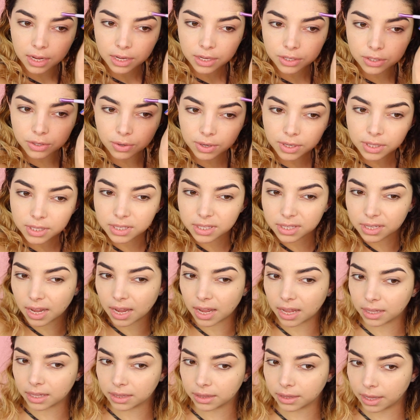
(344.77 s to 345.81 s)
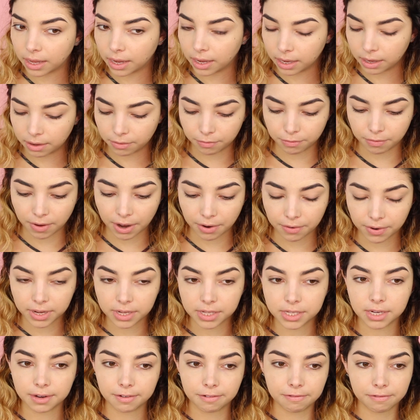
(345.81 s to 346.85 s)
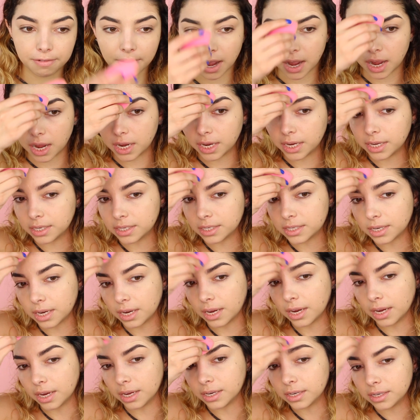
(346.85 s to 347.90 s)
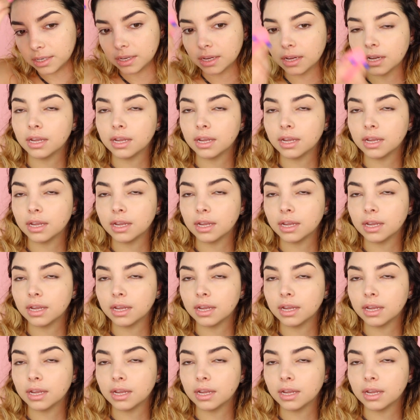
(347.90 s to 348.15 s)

so it's not like very defined and